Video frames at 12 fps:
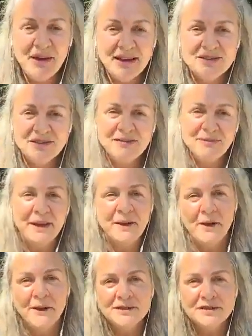I do have my
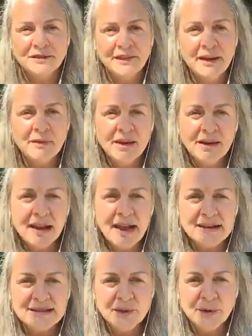card, so if anyone
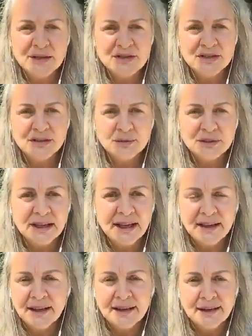has a question and would
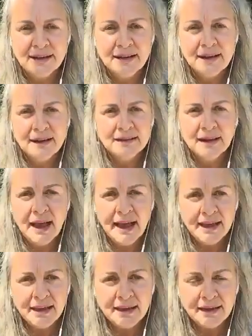like
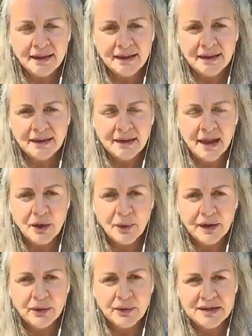a
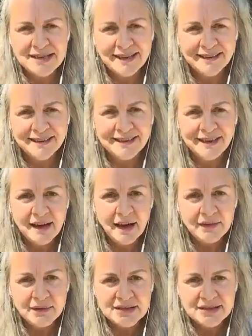quick reading,
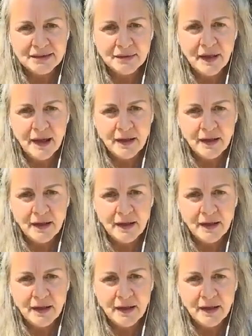otherwise I